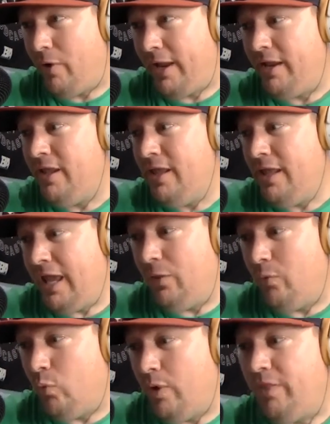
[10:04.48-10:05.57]
right?
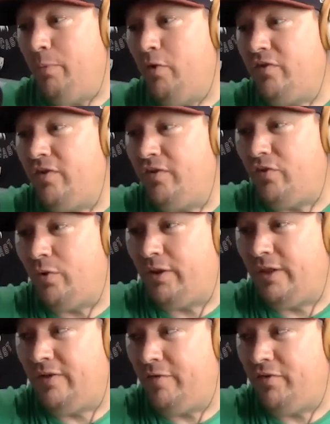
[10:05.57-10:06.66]
And one of the most
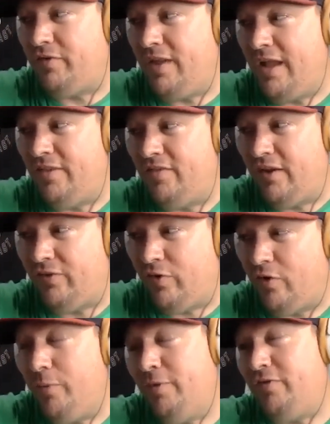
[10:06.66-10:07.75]
historically toughest NCAA
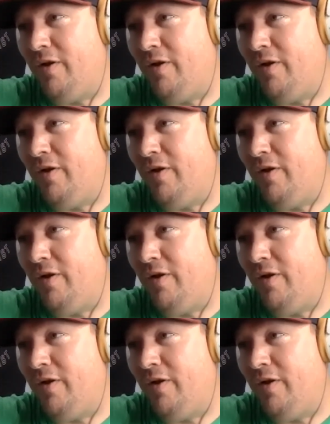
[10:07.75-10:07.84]
tournaments.